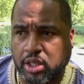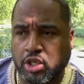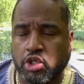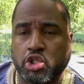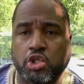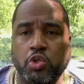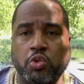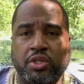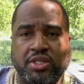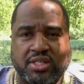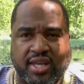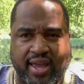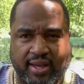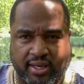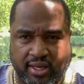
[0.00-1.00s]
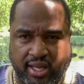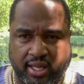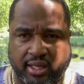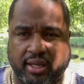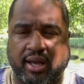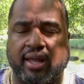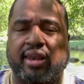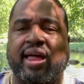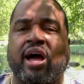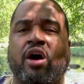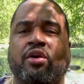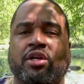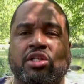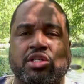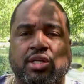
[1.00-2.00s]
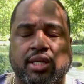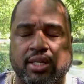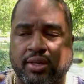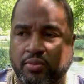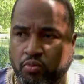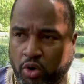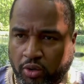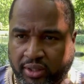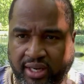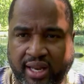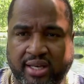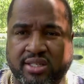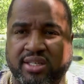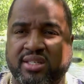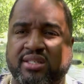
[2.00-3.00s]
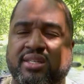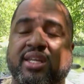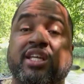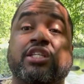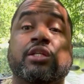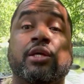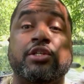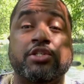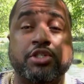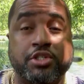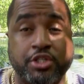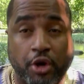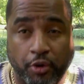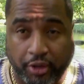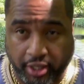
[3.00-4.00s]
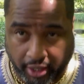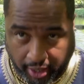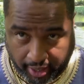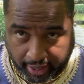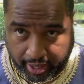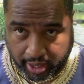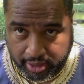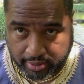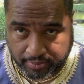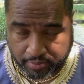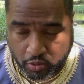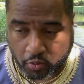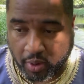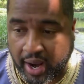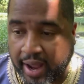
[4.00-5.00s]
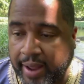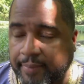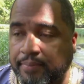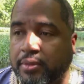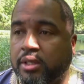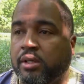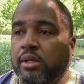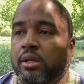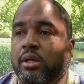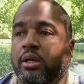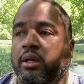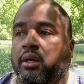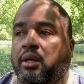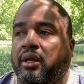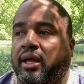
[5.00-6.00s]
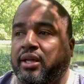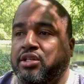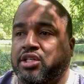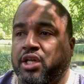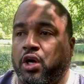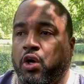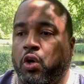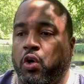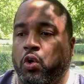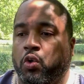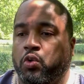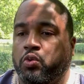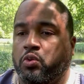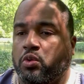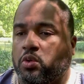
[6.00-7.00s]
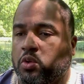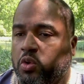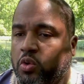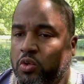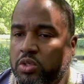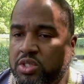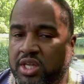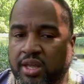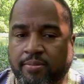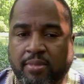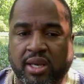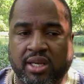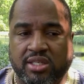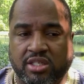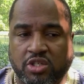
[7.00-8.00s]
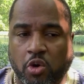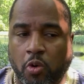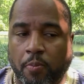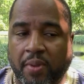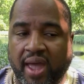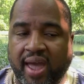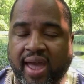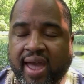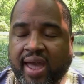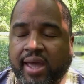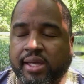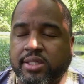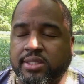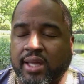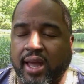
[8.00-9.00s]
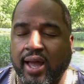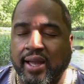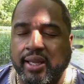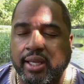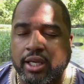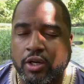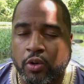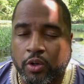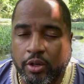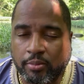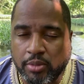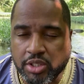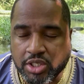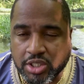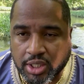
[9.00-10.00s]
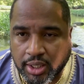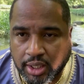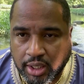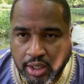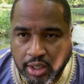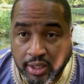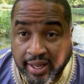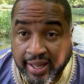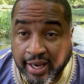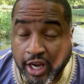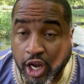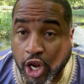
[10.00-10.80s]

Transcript: to the technique. Allow the chi work that I just did to circulate, right? And so 10 minutes so pass, I get on the machine and